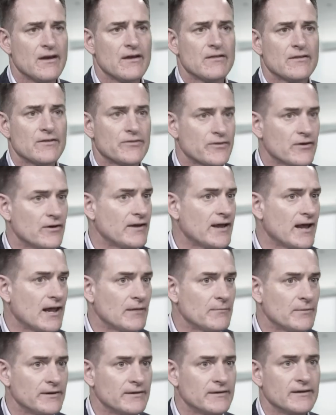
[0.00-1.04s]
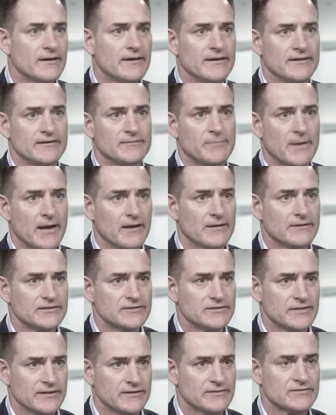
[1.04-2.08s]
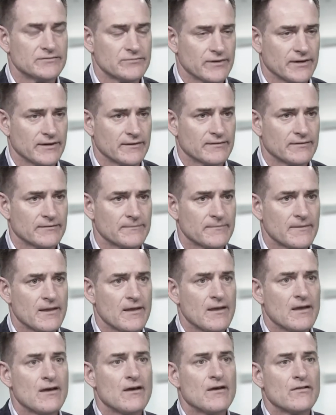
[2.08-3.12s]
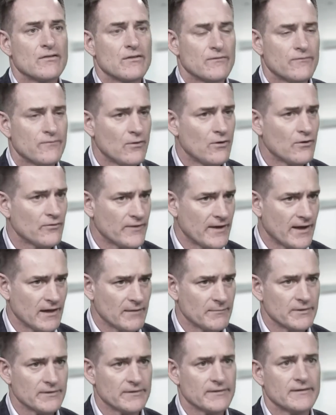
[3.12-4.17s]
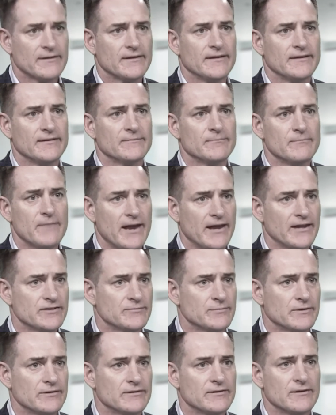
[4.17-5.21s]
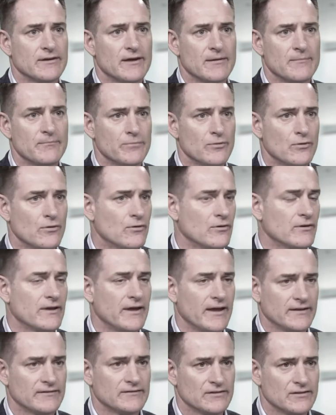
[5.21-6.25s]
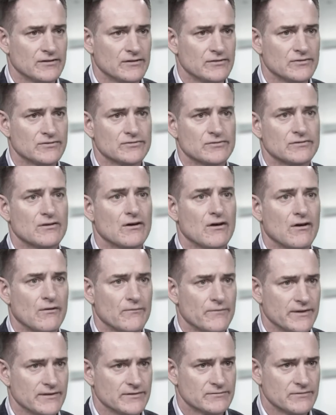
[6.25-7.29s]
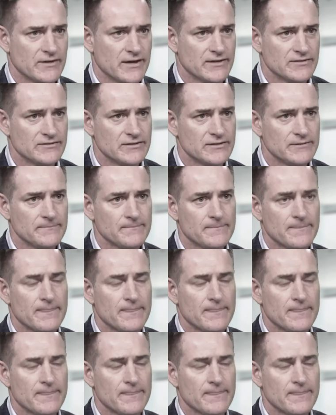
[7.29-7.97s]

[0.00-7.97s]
The third element is balance sheet strength. The fourth element is management and board execution of their strategy.